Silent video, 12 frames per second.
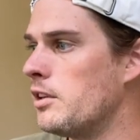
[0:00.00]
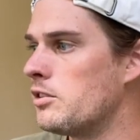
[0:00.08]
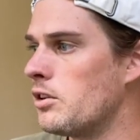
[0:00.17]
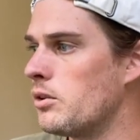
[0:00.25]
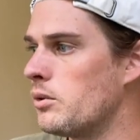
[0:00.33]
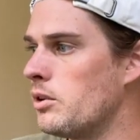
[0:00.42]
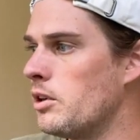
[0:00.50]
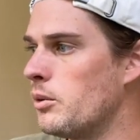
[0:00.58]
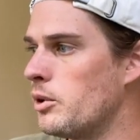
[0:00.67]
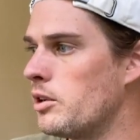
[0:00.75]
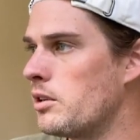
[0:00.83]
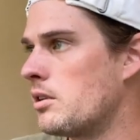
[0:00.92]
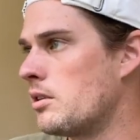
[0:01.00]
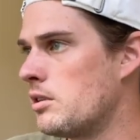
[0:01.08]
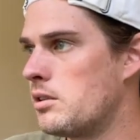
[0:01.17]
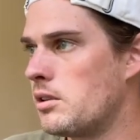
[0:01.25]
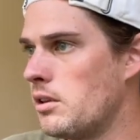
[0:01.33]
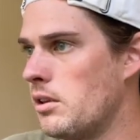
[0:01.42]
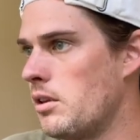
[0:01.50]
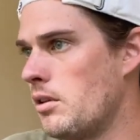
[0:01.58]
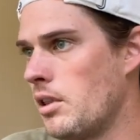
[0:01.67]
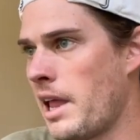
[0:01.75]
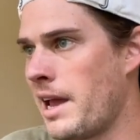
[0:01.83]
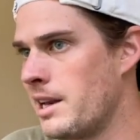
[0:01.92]
So
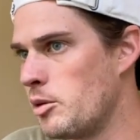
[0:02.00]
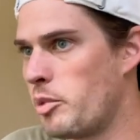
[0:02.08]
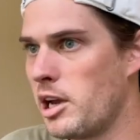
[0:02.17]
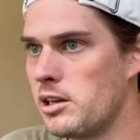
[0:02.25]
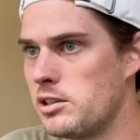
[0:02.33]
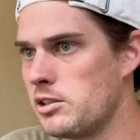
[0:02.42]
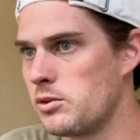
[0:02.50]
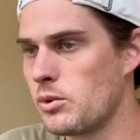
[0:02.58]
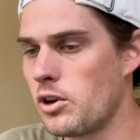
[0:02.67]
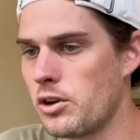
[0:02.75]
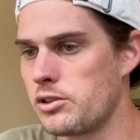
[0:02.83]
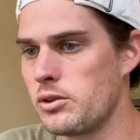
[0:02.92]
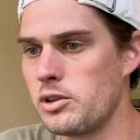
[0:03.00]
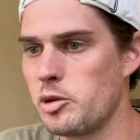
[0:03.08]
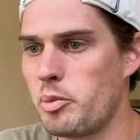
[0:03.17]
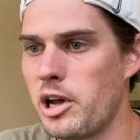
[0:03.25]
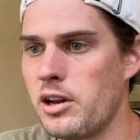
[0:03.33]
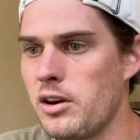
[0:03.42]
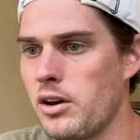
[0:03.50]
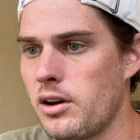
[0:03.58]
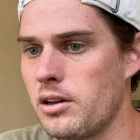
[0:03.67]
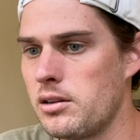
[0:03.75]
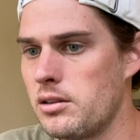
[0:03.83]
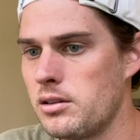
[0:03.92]
landing pages would also depend
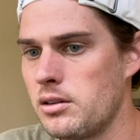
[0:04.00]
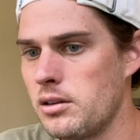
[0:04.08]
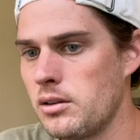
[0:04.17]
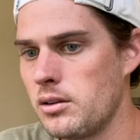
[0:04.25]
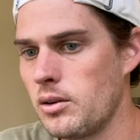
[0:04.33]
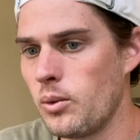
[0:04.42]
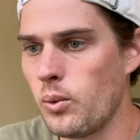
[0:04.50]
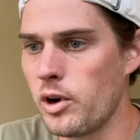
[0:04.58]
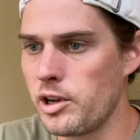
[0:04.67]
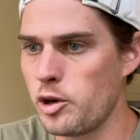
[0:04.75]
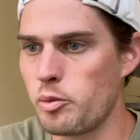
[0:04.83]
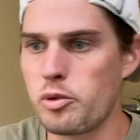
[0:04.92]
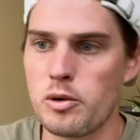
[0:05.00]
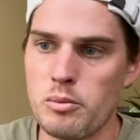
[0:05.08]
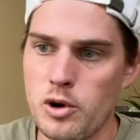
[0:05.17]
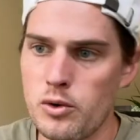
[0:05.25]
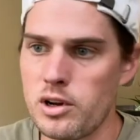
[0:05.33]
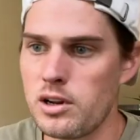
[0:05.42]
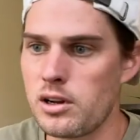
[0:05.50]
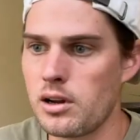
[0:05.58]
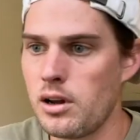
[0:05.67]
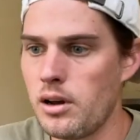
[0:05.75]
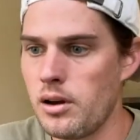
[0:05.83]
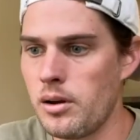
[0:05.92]
on what you're promoting.